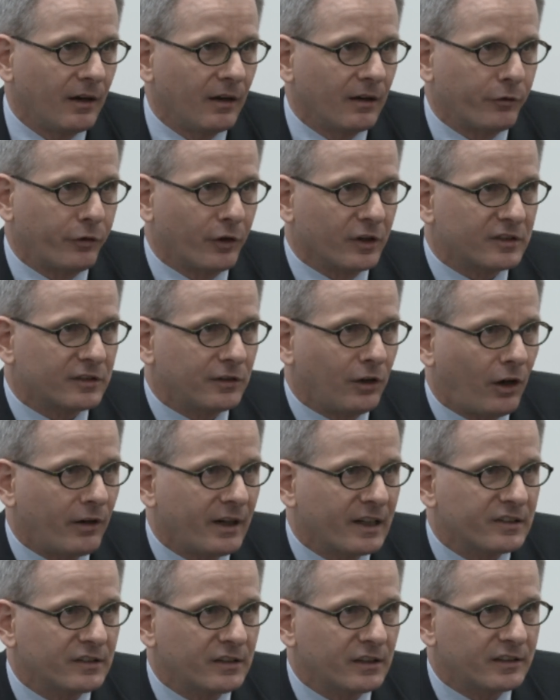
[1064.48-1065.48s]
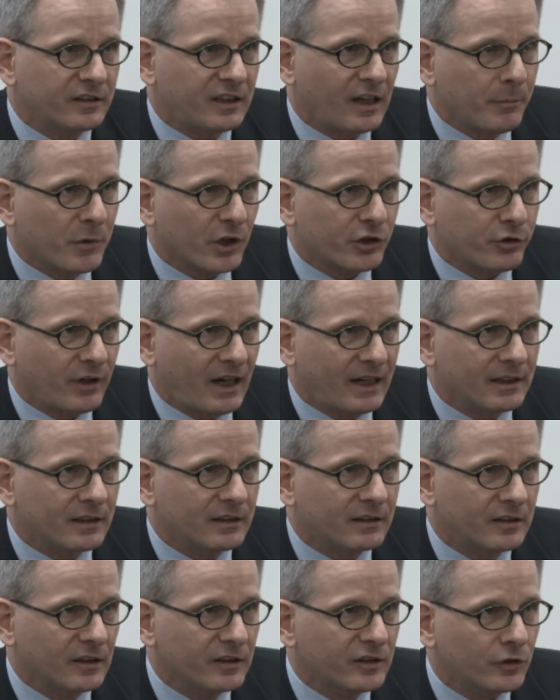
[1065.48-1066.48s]
For as long as the
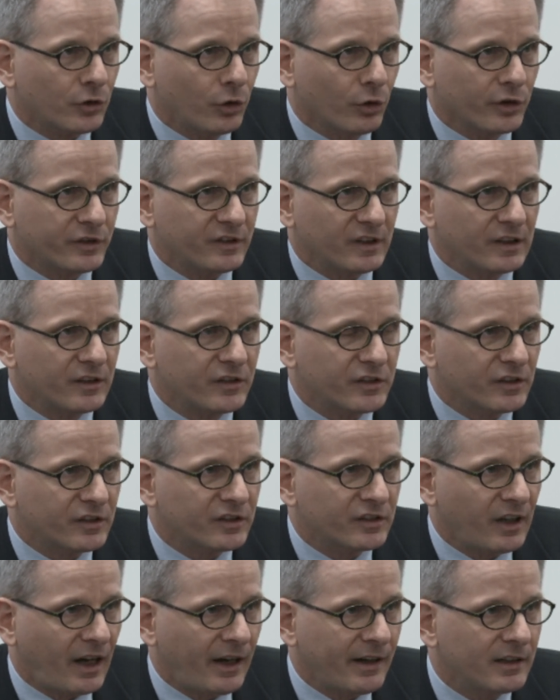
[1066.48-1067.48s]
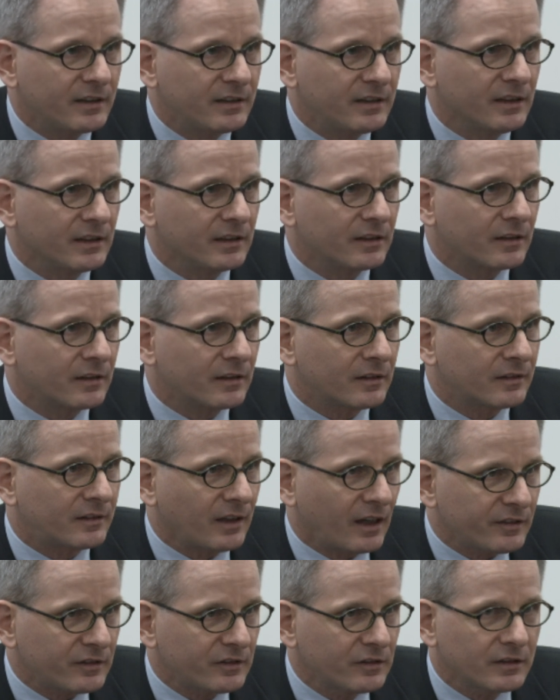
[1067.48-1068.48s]
democratic discourse in society
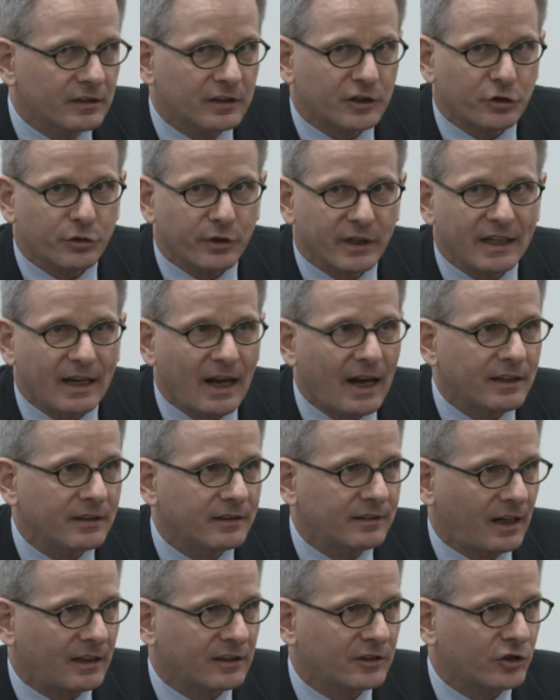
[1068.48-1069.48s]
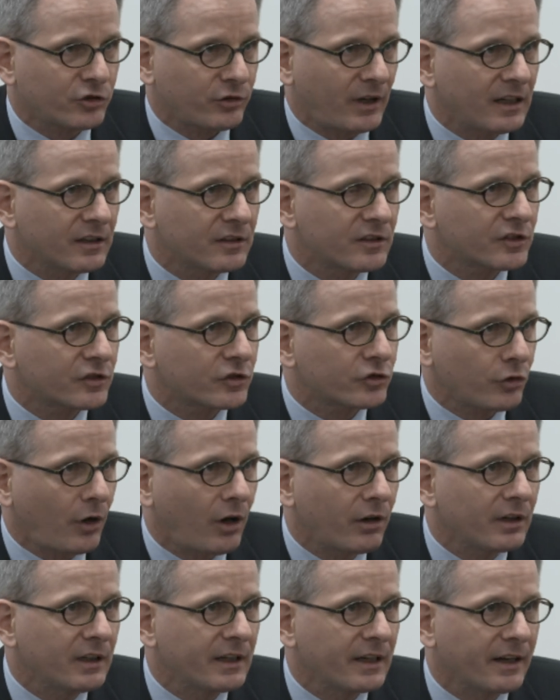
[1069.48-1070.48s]
doesn't create that trend
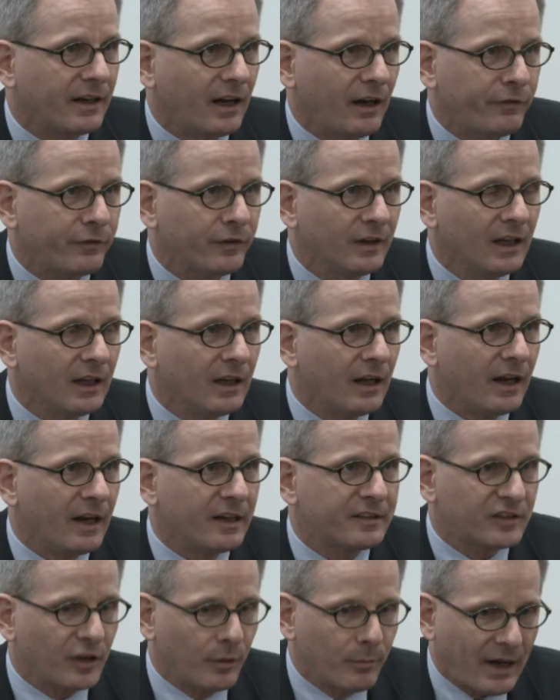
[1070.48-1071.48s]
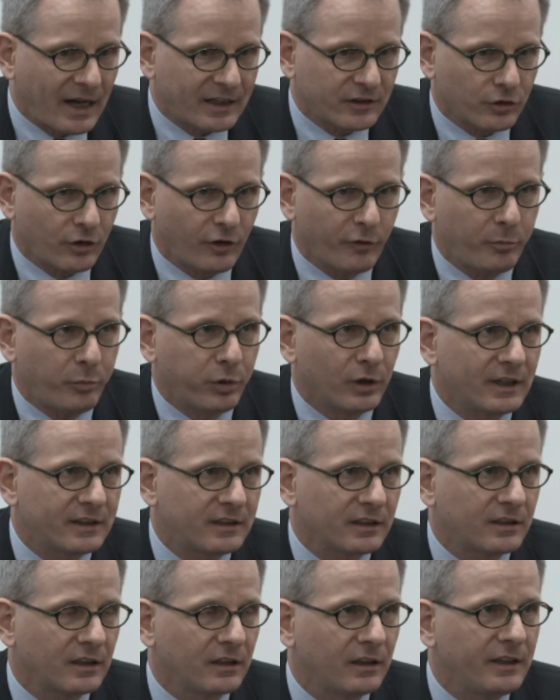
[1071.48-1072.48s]
strongly enough, it's a matter of
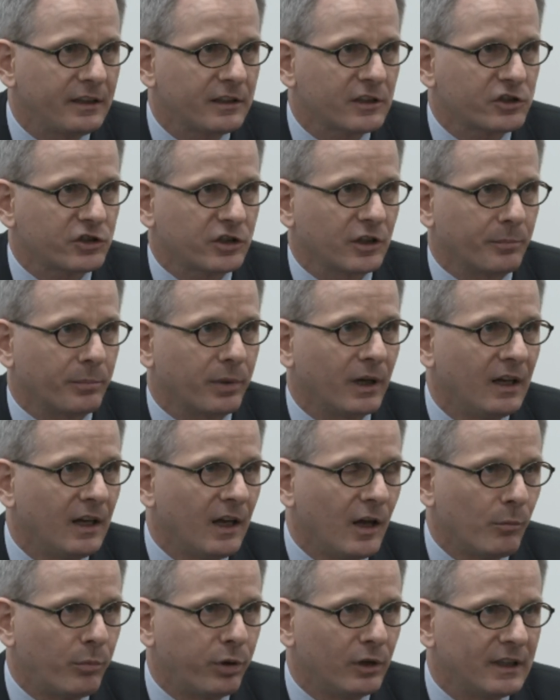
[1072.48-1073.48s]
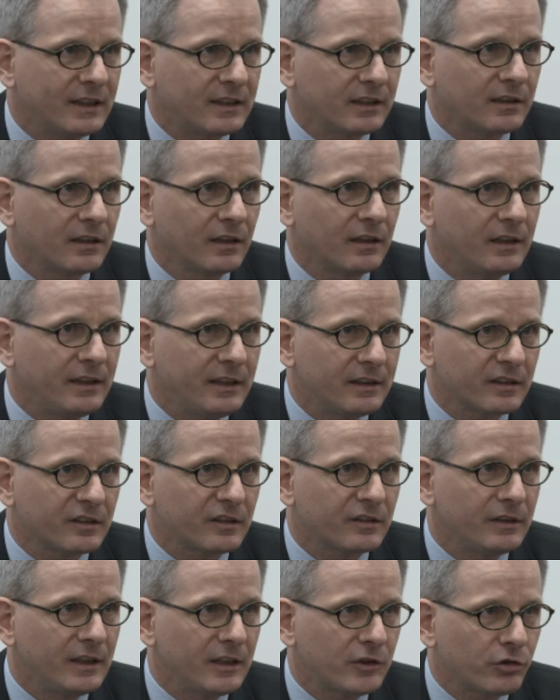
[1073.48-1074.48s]
political leadership. Political
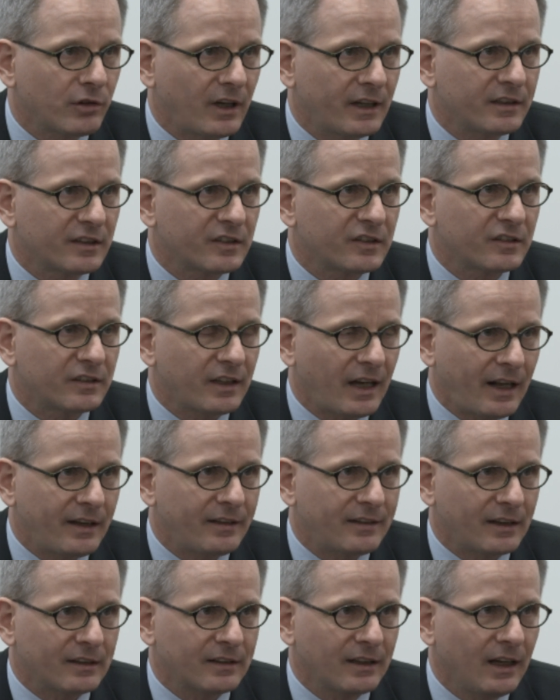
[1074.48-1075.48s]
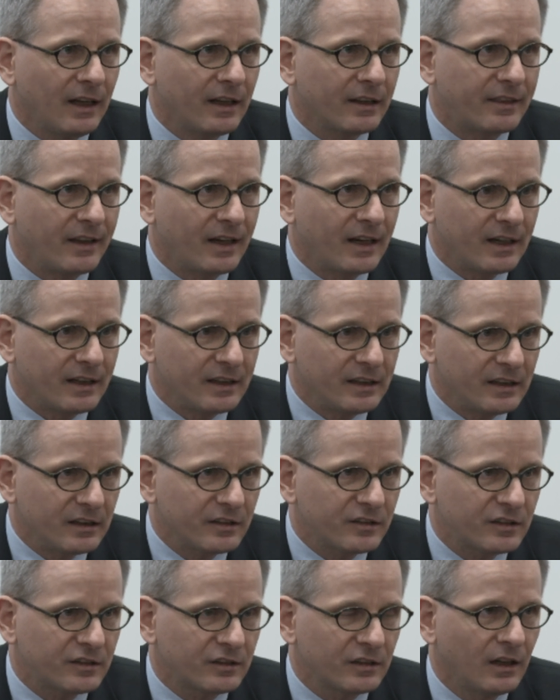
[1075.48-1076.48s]
leaders need to understand that there
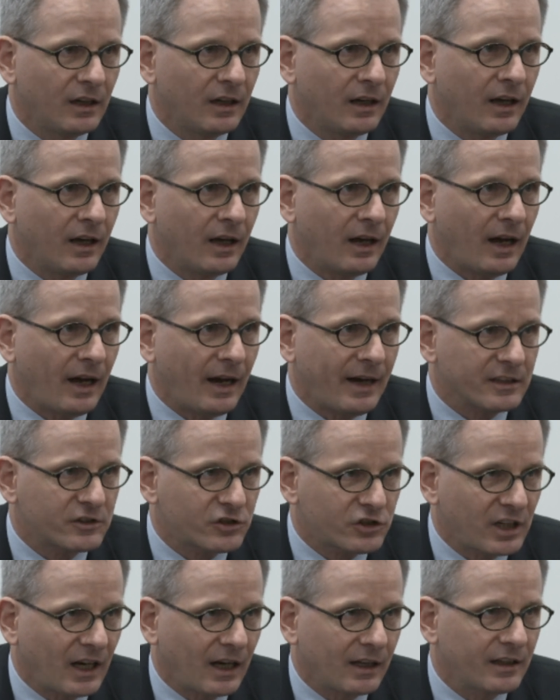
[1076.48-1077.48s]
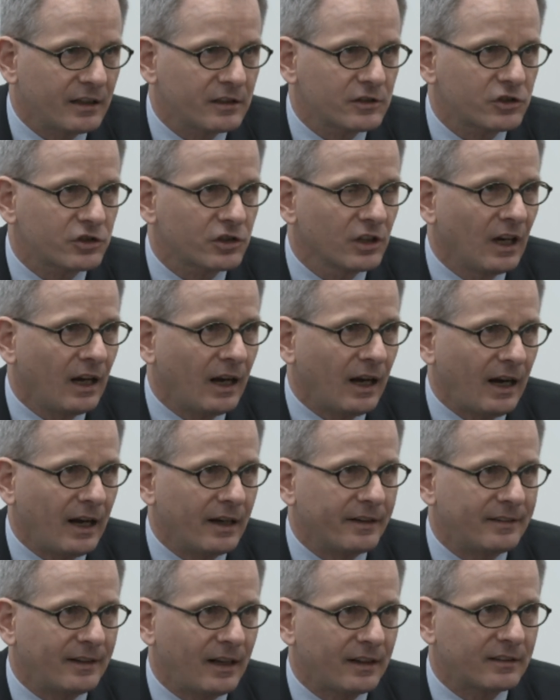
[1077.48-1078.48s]
is a challenge
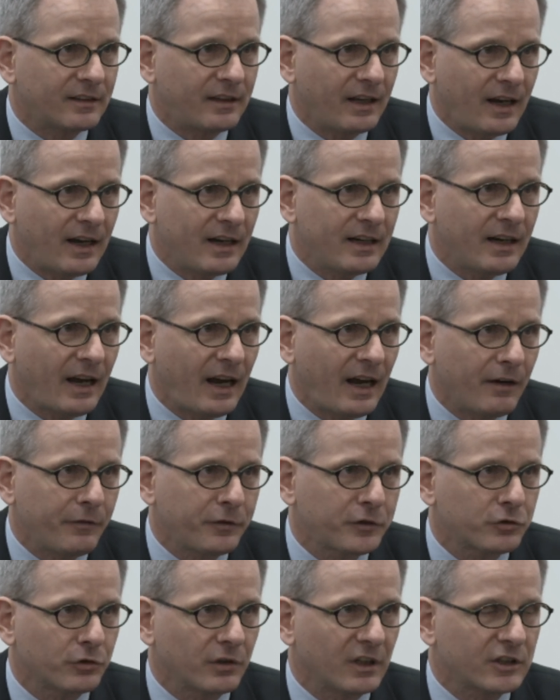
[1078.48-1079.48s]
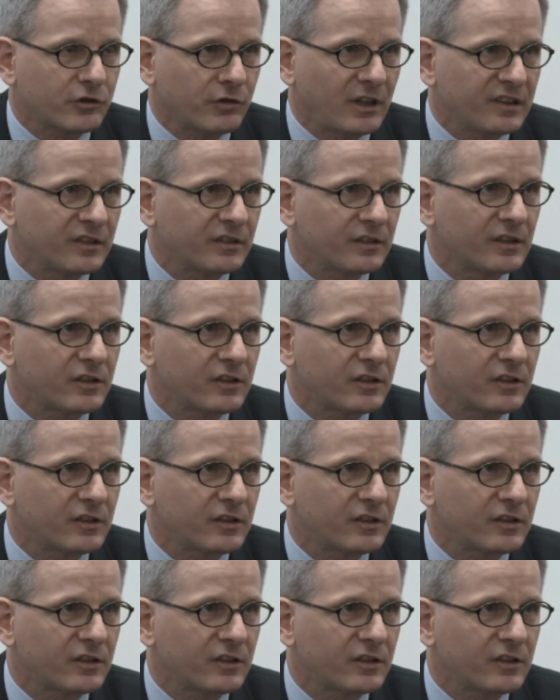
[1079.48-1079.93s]
and that they have to address